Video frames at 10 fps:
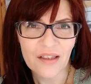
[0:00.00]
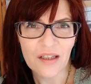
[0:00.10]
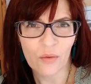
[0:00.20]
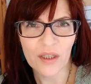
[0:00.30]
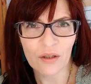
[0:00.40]

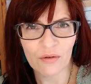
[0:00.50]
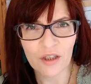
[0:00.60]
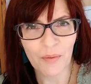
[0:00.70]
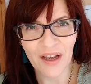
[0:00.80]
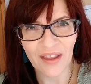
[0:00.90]
So we
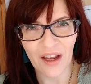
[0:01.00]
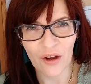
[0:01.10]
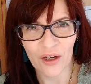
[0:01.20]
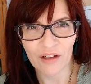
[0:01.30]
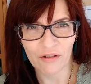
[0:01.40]
talked about that
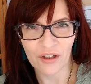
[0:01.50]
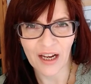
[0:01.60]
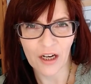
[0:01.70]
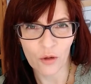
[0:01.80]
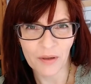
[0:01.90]
earlier on.
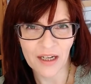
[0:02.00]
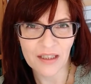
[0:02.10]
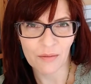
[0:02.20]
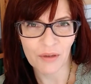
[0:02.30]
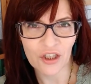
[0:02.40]
An open
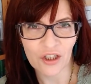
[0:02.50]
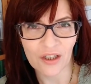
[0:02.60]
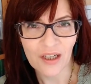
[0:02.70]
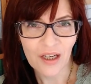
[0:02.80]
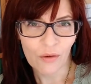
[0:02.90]
exhibition